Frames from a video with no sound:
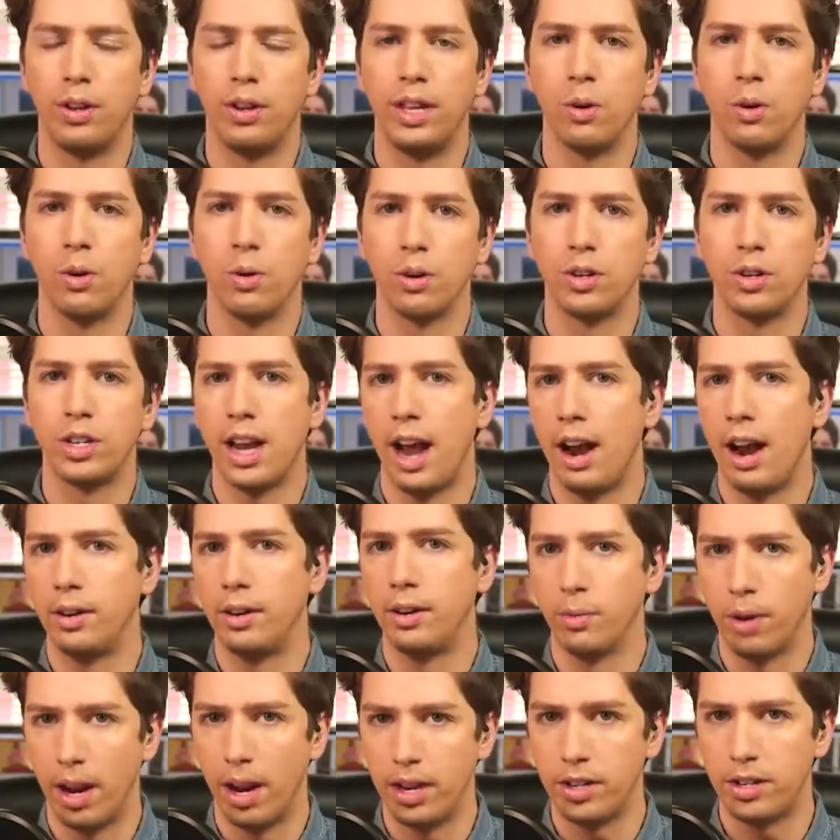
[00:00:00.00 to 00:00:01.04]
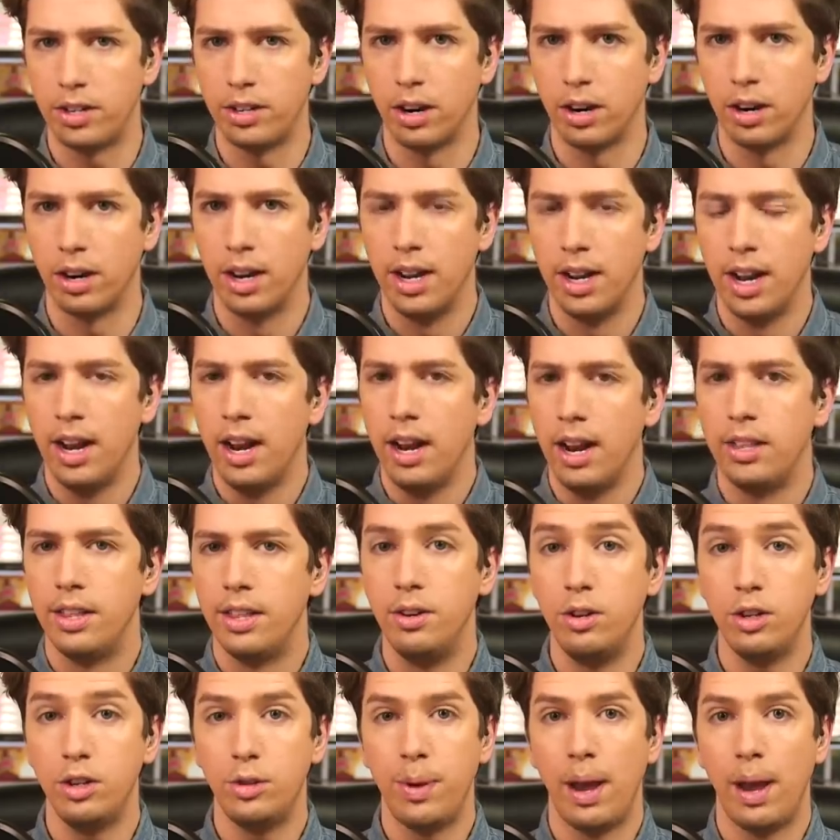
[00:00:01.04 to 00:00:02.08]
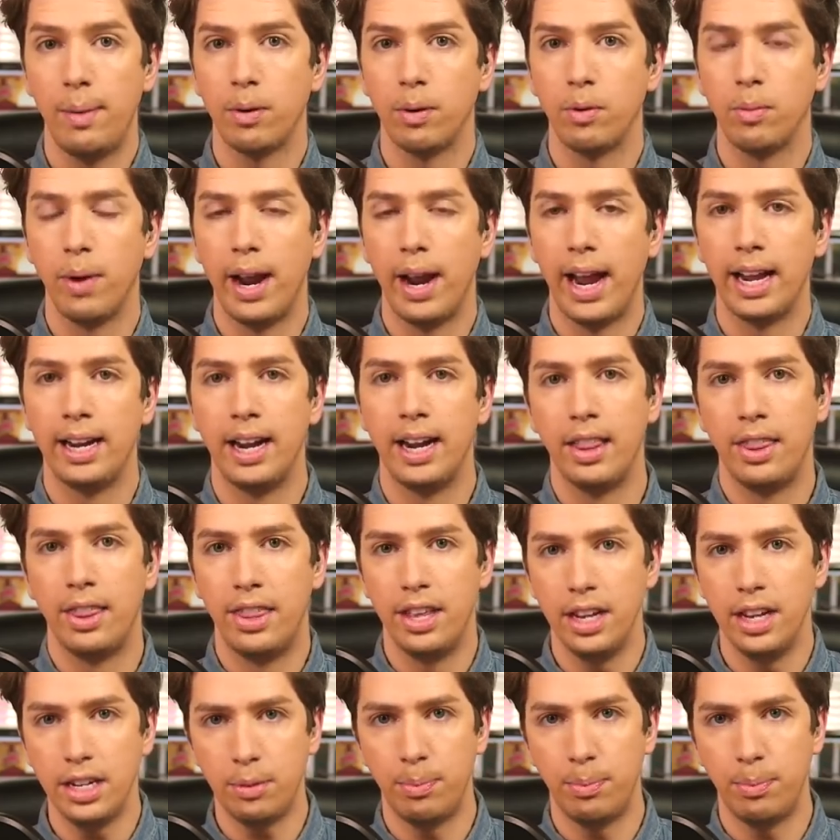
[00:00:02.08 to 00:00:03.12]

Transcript: the Orange County Register. The newspaper ran this